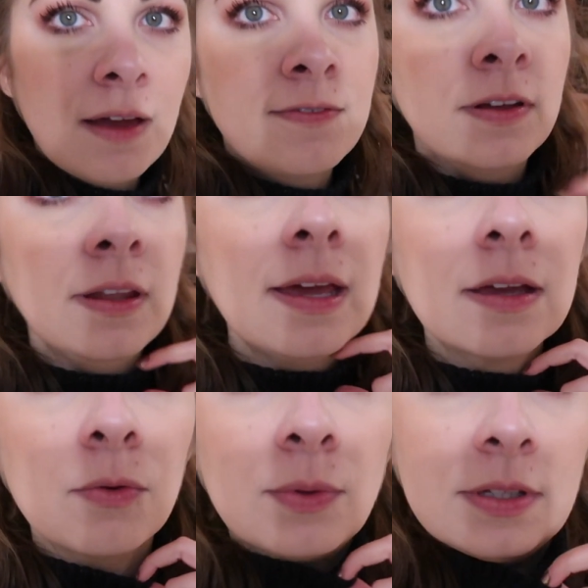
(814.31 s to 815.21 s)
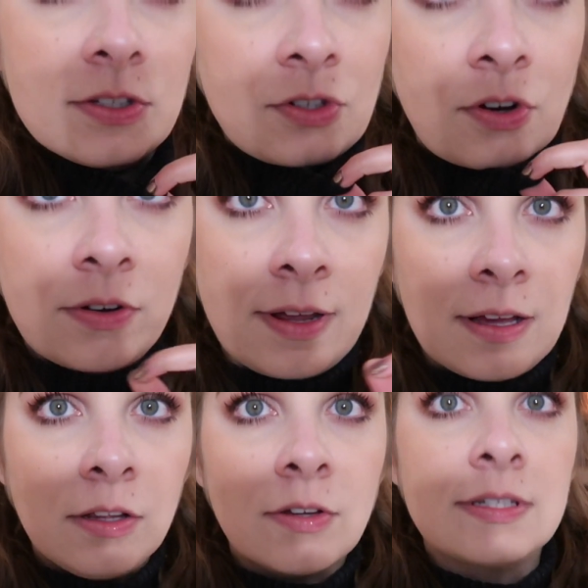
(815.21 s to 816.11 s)
I feel like with this
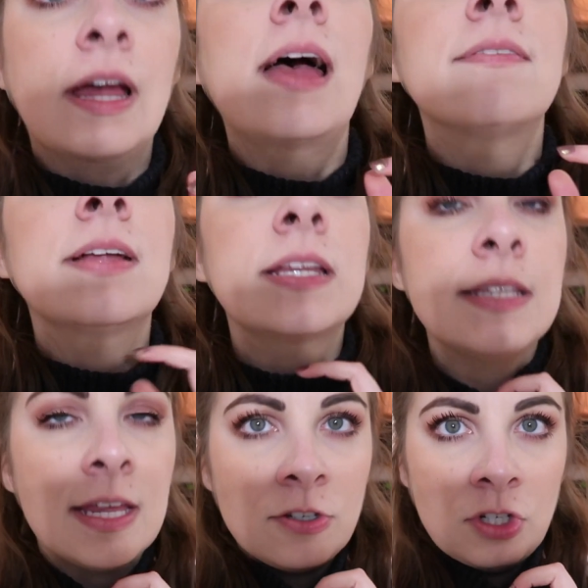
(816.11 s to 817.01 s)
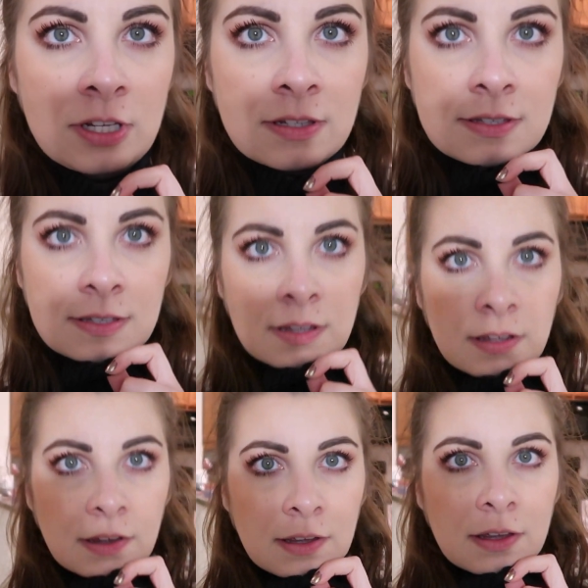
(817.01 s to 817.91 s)
turtleneck, it looks like I have like 10 chins,
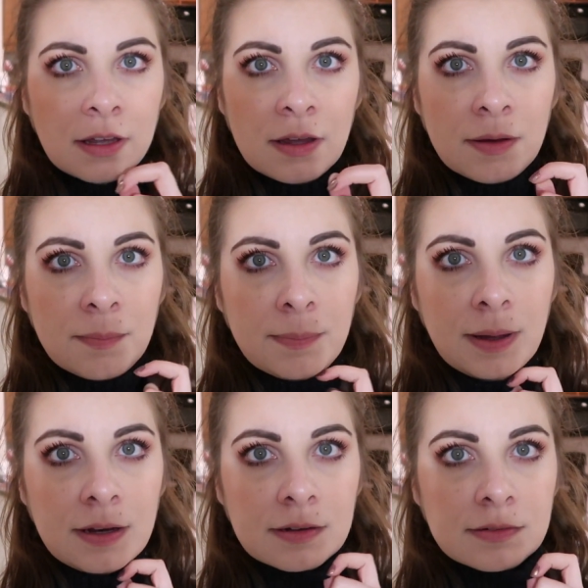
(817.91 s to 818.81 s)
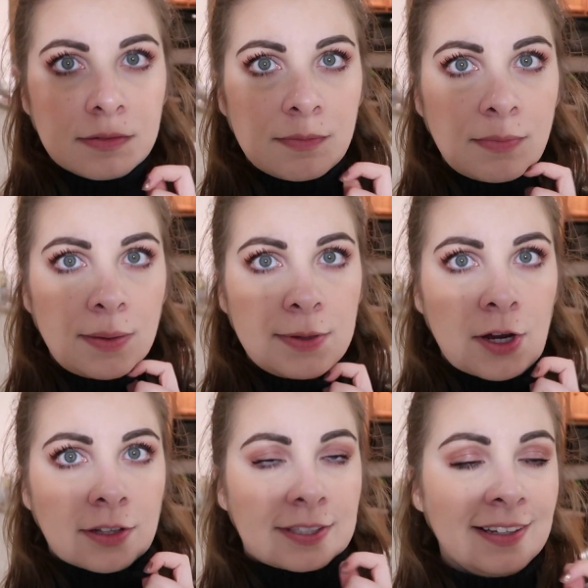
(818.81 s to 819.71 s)
but maybe
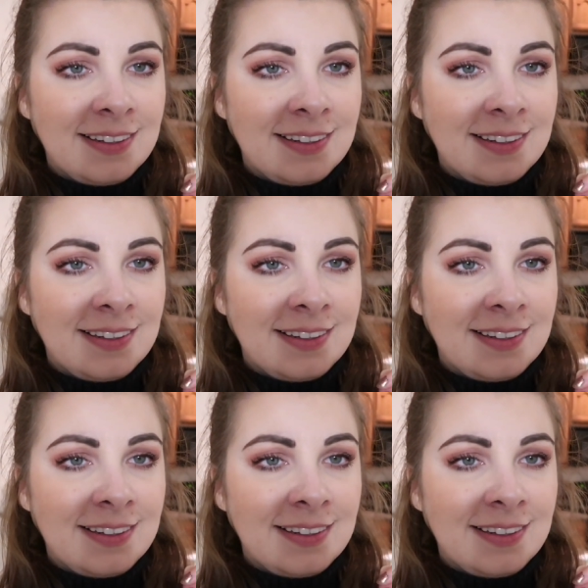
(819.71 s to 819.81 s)
not.